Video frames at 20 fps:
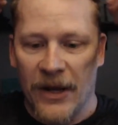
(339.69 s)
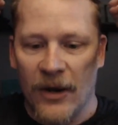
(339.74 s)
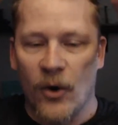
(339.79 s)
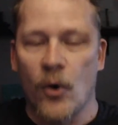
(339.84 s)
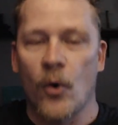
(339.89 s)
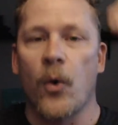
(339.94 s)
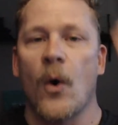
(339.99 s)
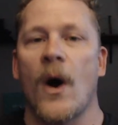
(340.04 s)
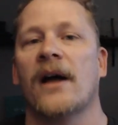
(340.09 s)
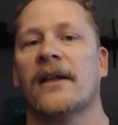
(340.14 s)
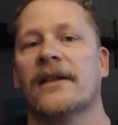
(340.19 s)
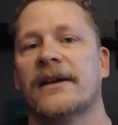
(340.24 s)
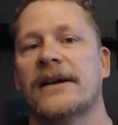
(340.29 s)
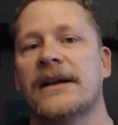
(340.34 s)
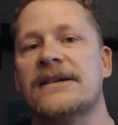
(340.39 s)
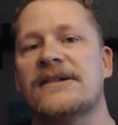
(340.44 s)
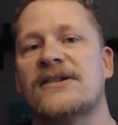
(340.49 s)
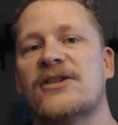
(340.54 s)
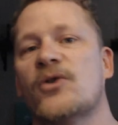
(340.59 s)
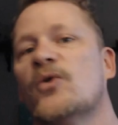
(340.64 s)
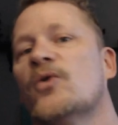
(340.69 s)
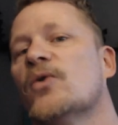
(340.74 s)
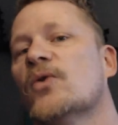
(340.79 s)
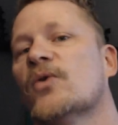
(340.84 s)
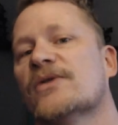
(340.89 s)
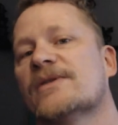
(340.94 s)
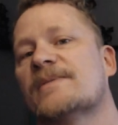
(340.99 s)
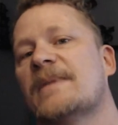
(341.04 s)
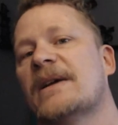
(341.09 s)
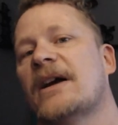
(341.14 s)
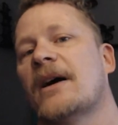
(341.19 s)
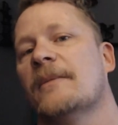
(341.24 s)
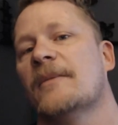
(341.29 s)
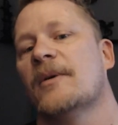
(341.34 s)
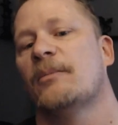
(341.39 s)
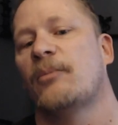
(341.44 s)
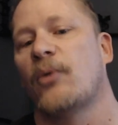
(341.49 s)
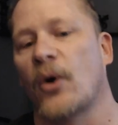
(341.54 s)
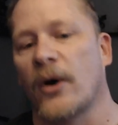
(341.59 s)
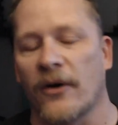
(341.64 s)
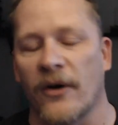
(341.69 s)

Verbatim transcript: quality tools become important.